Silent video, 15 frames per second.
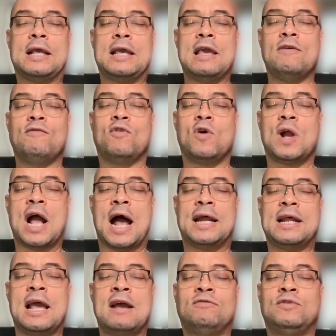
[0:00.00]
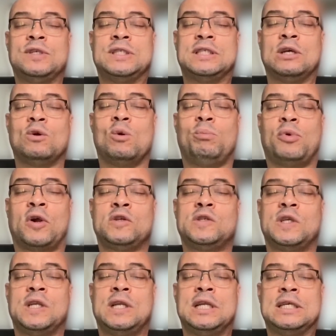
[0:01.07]
give, oh God, every single
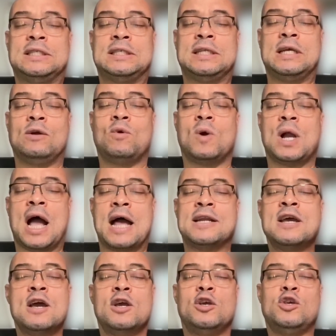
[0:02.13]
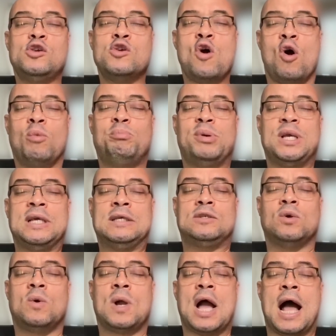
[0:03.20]
person listening, oh God, your
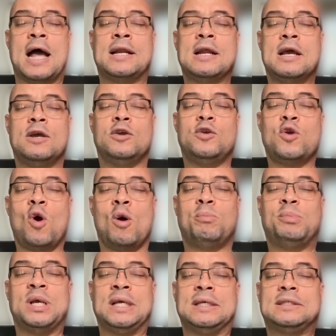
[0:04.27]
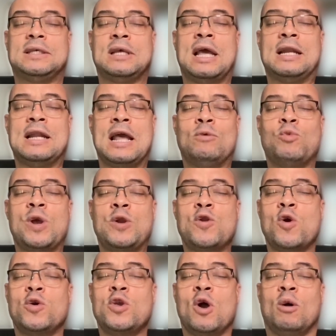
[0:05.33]
peace, oh God. Your peace, and we
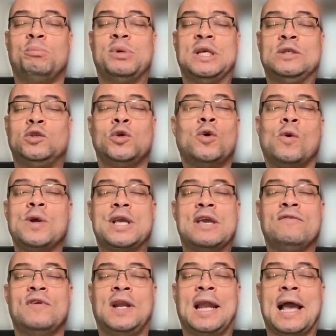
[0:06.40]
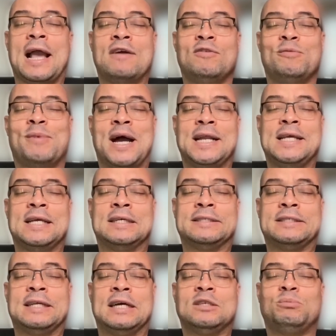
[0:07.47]
know your peace. You don't give it like everybody else
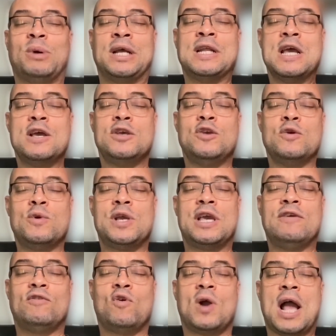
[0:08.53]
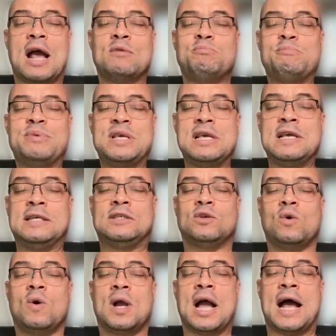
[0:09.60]
does, but you give, oh God, peace,
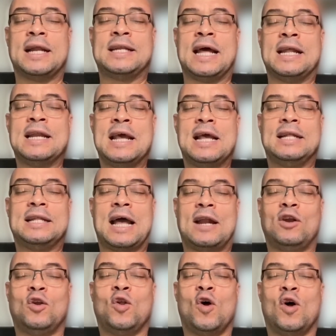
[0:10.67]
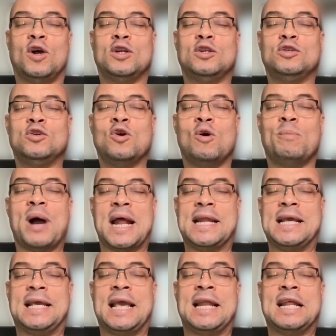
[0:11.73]
oh God, that Lord,
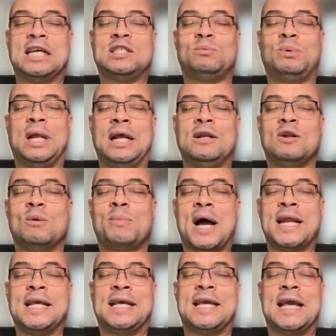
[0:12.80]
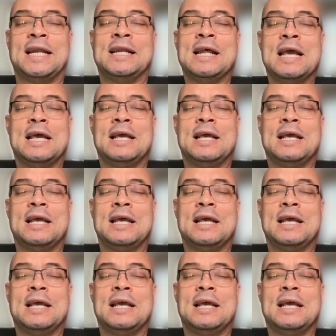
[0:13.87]
nobody can explain, nobody can